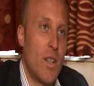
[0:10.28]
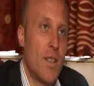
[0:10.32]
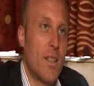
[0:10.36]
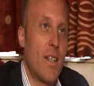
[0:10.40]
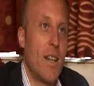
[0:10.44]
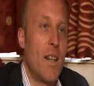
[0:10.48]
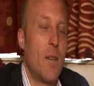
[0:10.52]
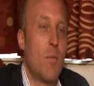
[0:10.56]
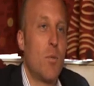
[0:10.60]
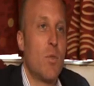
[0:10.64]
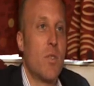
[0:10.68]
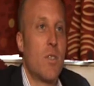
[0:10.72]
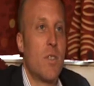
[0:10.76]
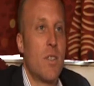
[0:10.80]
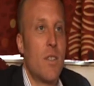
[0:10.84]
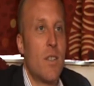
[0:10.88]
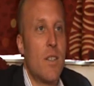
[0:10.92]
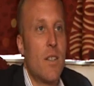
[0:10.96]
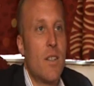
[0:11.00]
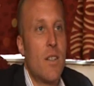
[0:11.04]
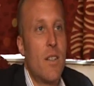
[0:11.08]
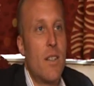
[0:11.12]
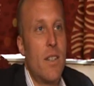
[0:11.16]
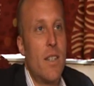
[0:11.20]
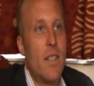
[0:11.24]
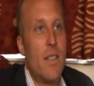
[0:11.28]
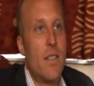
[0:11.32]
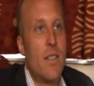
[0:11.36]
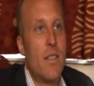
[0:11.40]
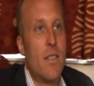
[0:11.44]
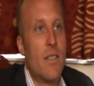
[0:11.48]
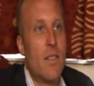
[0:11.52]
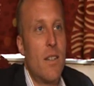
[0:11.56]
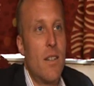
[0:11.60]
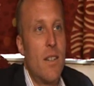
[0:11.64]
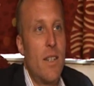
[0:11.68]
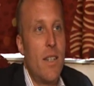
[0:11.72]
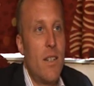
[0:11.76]
that, I was leading
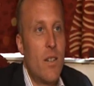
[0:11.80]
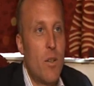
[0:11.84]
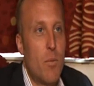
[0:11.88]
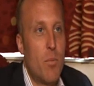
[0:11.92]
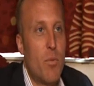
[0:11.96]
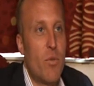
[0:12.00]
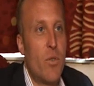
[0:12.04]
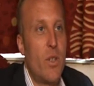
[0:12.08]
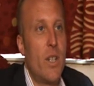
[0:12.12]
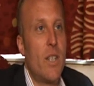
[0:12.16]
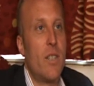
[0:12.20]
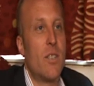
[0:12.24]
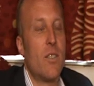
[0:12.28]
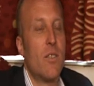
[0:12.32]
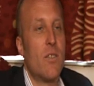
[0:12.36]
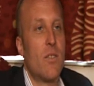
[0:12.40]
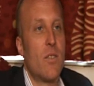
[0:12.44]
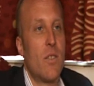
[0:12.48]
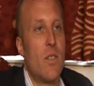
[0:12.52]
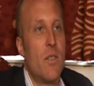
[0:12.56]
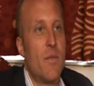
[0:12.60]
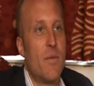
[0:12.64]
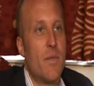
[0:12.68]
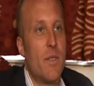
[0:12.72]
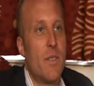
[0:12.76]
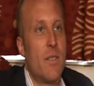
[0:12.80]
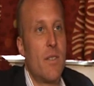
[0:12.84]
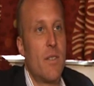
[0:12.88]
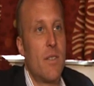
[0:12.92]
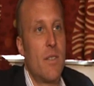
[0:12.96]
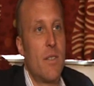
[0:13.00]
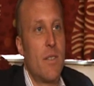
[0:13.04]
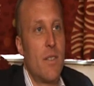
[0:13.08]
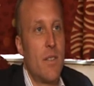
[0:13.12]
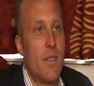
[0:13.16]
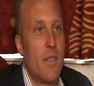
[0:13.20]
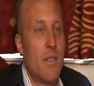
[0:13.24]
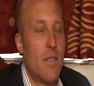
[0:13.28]
the Lean Operations Office,
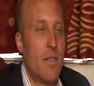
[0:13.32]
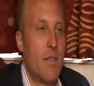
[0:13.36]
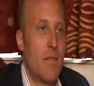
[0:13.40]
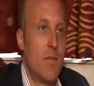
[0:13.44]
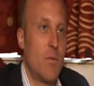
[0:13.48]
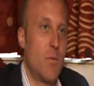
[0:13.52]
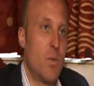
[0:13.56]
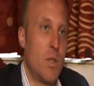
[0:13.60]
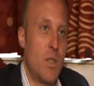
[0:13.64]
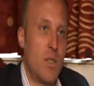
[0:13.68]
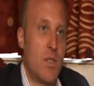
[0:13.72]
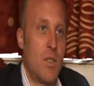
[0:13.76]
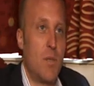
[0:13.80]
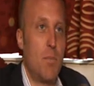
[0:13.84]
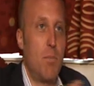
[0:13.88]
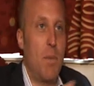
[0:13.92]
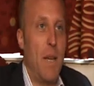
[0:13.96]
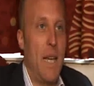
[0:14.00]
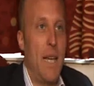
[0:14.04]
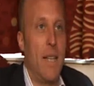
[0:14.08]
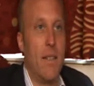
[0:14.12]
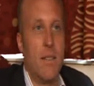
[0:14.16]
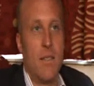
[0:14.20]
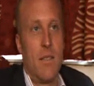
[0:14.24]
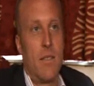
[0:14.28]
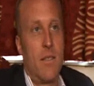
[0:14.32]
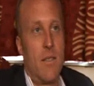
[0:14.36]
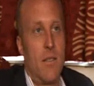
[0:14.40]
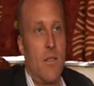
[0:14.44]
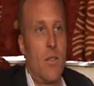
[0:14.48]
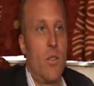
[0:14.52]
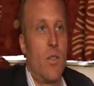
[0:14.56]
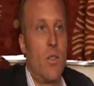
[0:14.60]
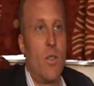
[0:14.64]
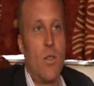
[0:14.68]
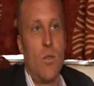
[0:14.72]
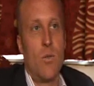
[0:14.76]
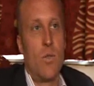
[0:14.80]
which spans
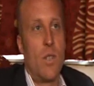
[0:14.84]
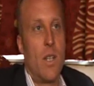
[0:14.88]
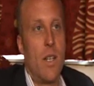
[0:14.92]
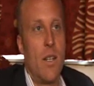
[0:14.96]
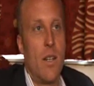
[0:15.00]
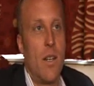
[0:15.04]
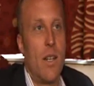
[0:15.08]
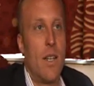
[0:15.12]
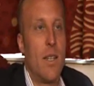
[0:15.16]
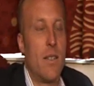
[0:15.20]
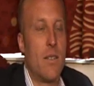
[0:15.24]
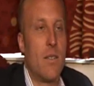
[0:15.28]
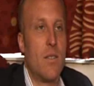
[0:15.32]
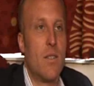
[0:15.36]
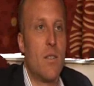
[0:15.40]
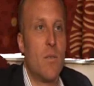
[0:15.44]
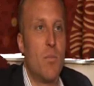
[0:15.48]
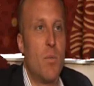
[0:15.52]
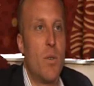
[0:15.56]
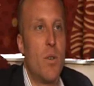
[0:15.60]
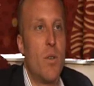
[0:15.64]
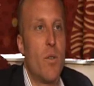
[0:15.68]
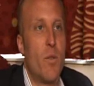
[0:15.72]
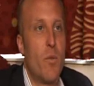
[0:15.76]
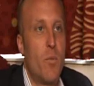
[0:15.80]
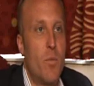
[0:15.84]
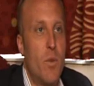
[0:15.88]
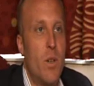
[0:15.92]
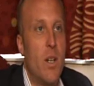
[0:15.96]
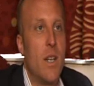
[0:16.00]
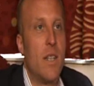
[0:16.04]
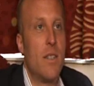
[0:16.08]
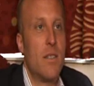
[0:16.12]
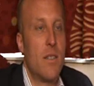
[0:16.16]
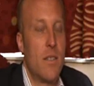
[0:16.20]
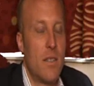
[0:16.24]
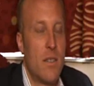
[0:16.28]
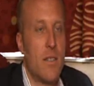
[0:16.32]
Toyota and Lexus, both
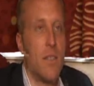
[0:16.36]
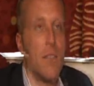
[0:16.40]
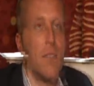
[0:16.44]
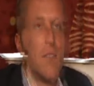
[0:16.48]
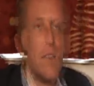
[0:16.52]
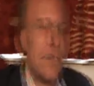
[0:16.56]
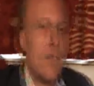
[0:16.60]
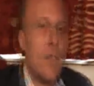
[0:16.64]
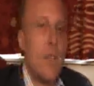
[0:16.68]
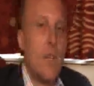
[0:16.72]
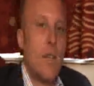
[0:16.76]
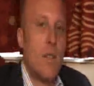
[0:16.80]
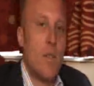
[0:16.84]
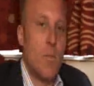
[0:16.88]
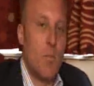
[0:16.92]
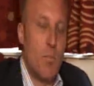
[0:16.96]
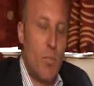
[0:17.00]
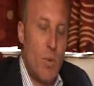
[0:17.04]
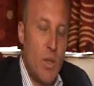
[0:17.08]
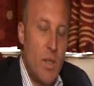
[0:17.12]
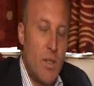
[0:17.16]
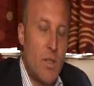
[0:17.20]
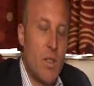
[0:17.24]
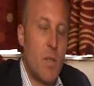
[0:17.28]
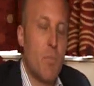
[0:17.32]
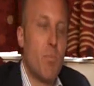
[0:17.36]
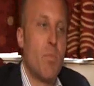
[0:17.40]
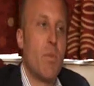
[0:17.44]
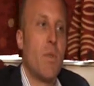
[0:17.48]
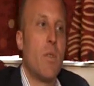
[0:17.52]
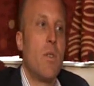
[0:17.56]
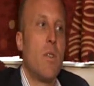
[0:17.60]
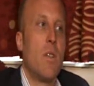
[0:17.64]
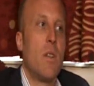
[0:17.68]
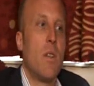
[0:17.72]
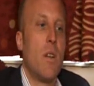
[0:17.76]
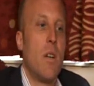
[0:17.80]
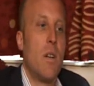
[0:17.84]
brands.
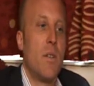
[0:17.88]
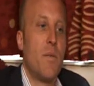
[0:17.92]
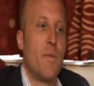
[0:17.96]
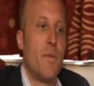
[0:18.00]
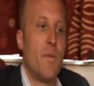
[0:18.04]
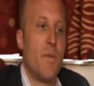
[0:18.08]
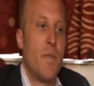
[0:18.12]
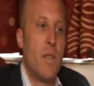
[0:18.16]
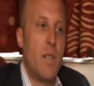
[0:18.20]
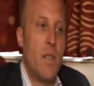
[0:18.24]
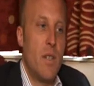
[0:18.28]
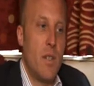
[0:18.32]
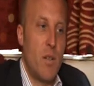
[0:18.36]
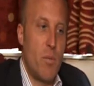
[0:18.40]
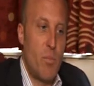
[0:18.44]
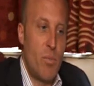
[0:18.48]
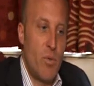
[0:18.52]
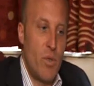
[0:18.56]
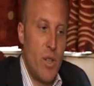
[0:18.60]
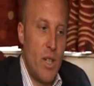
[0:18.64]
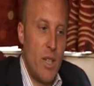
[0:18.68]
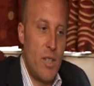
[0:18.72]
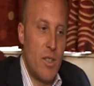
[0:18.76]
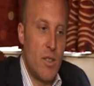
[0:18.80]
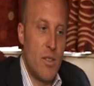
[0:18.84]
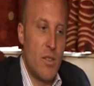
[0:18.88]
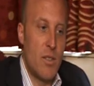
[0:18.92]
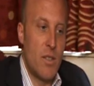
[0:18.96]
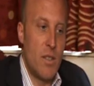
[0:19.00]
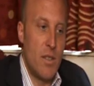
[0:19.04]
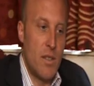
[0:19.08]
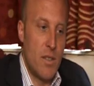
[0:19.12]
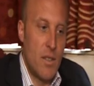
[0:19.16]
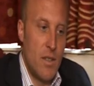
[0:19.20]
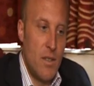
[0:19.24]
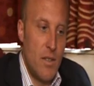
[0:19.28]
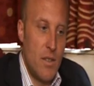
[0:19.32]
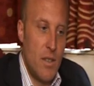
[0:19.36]
Principle of Lean Operations
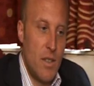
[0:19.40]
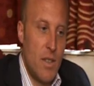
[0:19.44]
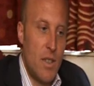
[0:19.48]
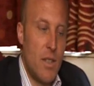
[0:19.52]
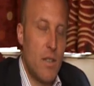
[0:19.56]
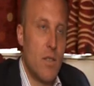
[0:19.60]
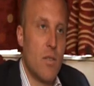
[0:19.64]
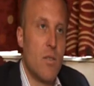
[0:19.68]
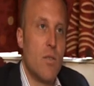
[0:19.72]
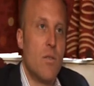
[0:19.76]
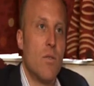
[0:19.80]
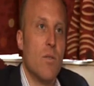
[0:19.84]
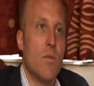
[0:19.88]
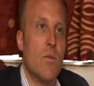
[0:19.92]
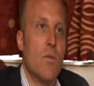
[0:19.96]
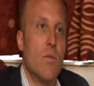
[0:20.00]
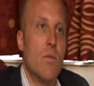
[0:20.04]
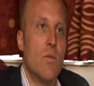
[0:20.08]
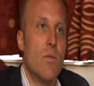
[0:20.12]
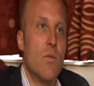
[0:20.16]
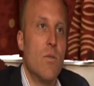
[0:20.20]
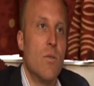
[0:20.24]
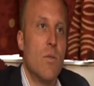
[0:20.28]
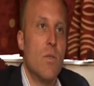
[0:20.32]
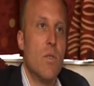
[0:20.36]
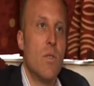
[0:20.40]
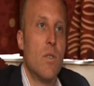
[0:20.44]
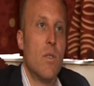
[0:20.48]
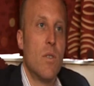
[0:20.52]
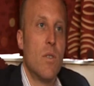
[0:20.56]
is indeed to